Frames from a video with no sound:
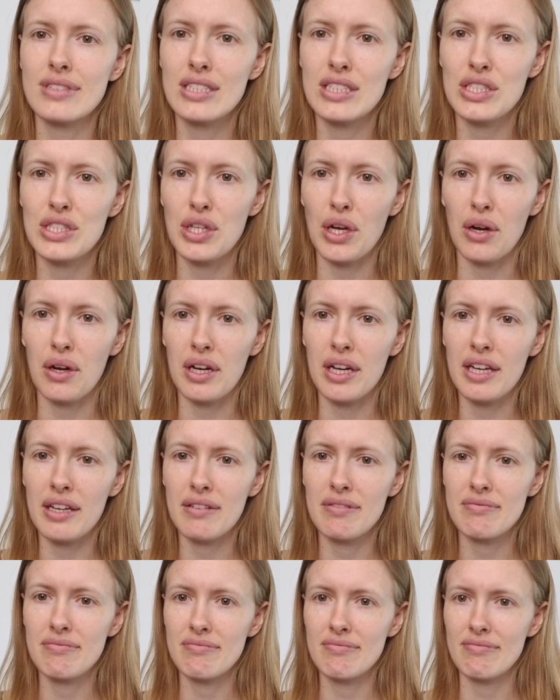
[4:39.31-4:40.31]
sorry
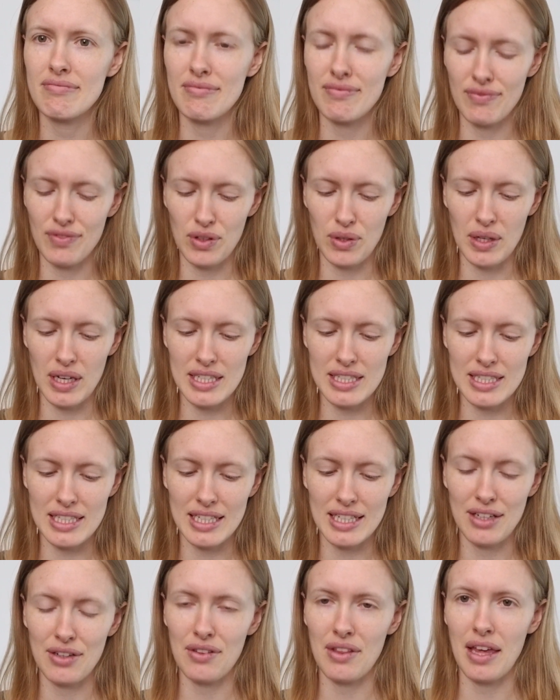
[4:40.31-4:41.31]
if you guys can
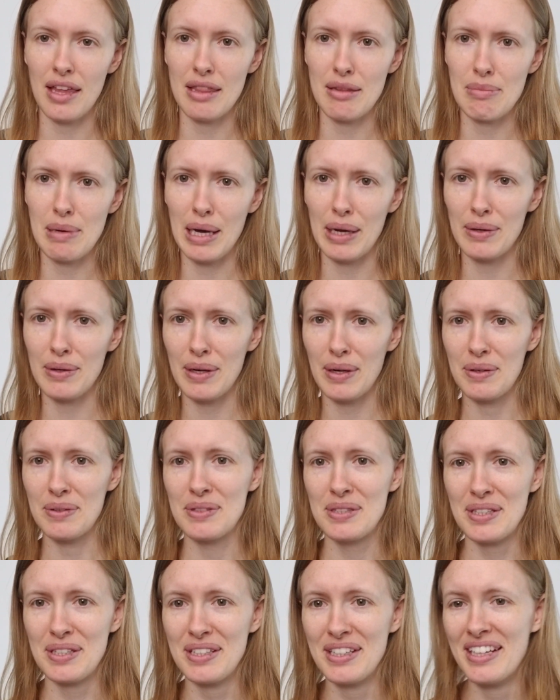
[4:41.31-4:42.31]
hear that in the
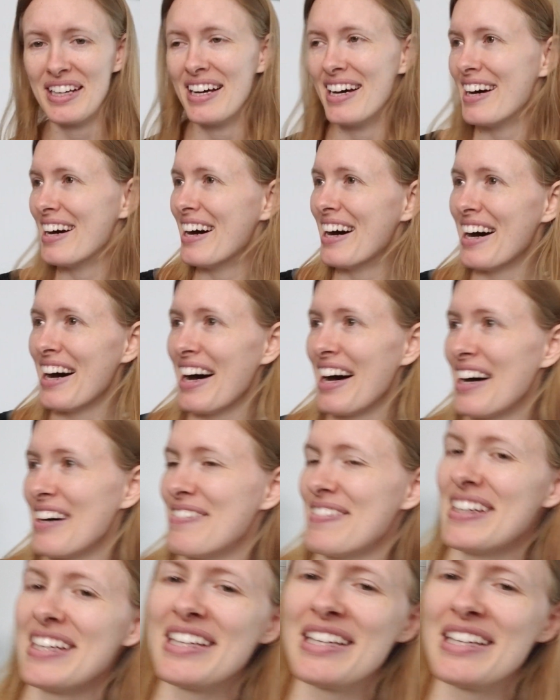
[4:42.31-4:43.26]
background. In